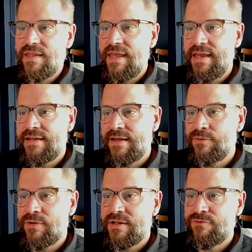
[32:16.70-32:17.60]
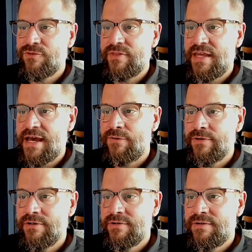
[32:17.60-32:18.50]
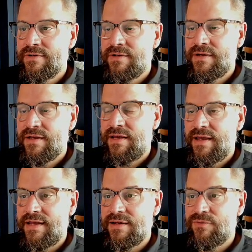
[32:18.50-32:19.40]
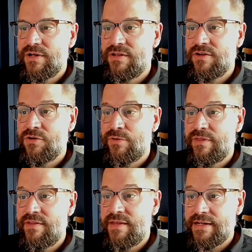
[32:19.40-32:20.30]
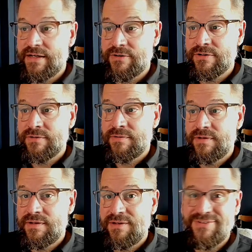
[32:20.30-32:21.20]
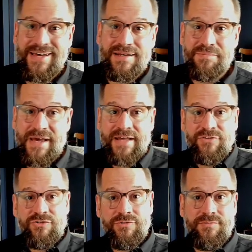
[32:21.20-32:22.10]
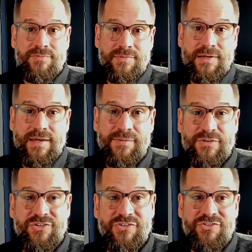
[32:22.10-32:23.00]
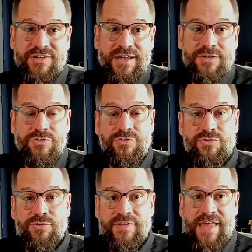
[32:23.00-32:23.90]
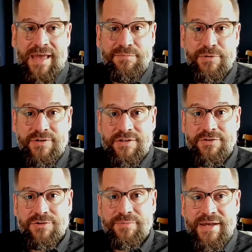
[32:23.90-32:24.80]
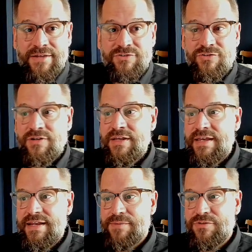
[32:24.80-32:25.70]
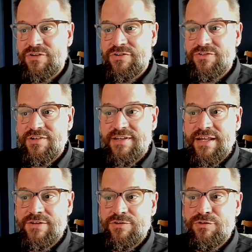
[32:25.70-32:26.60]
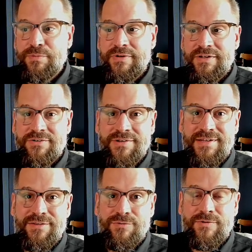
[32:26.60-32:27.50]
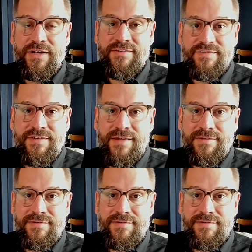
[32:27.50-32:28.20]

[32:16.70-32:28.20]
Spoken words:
and I want it for the hour, and I want to know within that hour, if I had a batch, how much energy did I use during that particular batch, and how much energy did I use particularly in the running set